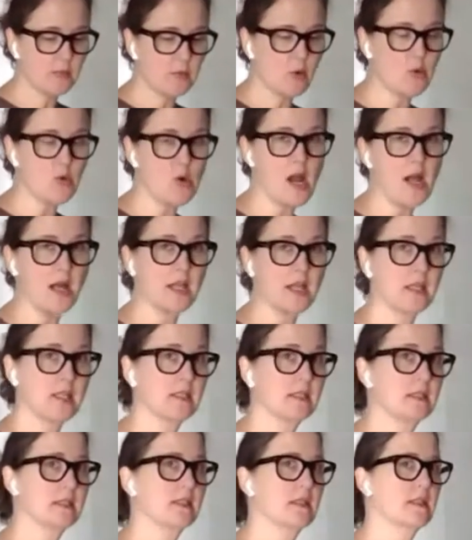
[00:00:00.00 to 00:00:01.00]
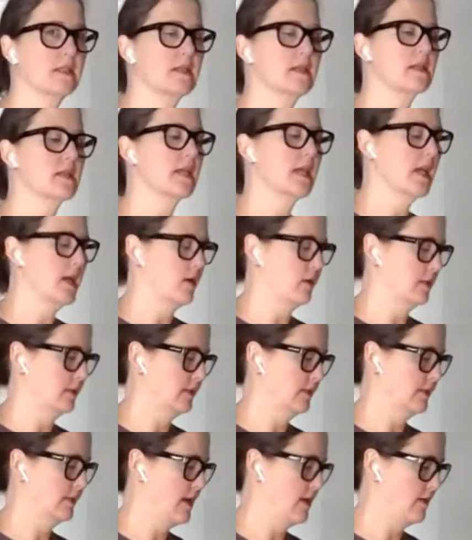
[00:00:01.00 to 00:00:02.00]
a Moroccan carrot
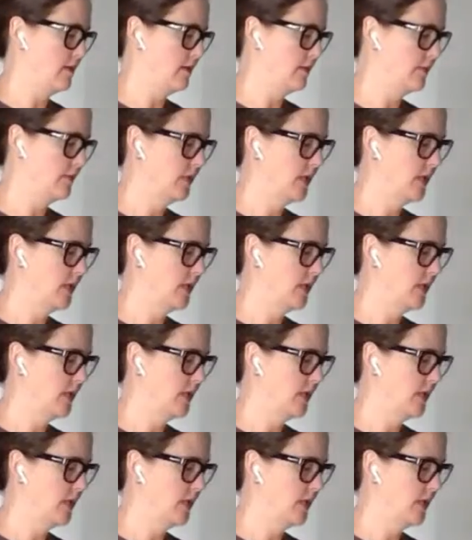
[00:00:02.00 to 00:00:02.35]
salad.